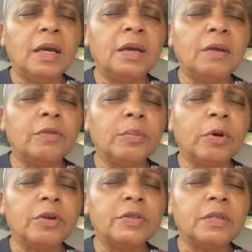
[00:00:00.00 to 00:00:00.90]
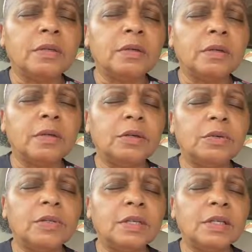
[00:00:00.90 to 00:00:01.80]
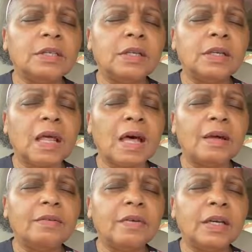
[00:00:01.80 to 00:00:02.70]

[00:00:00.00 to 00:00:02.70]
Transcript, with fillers: and every person who's listening live.